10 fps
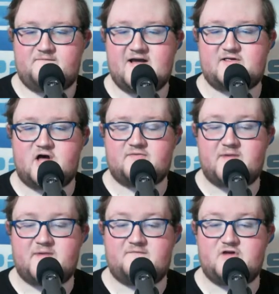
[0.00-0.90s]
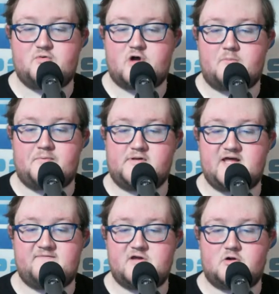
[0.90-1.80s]
Face-offs matter. If you don't
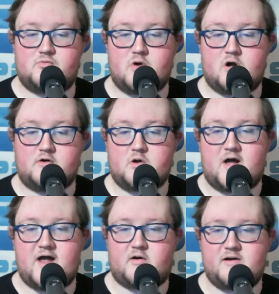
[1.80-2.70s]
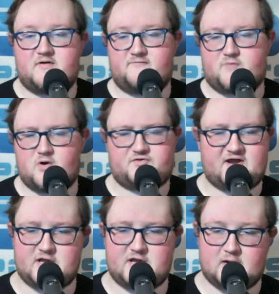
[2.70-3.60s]
believe it, you're wrong. No, I agree with. Of course
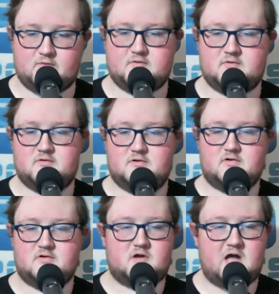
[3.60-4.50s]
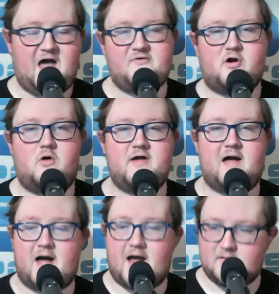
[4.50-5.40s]
they do. Kai the
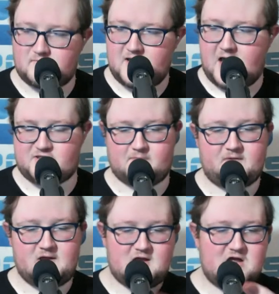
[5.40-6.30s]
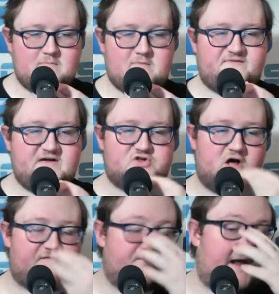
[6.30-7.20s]
goalie, yes, I'm a
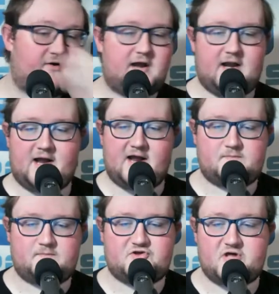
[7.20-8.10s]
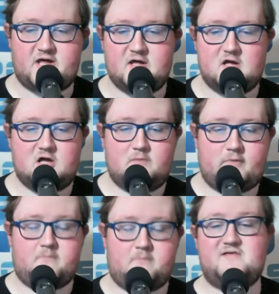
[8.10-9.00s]
face-offs matter kind of guy, especially
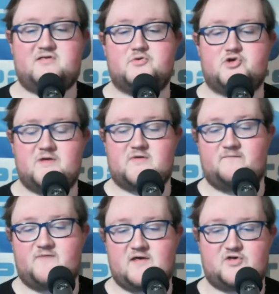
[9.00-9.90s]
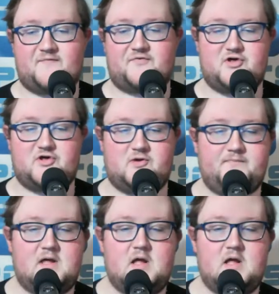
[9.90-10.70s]
momentum shifting face-offs too.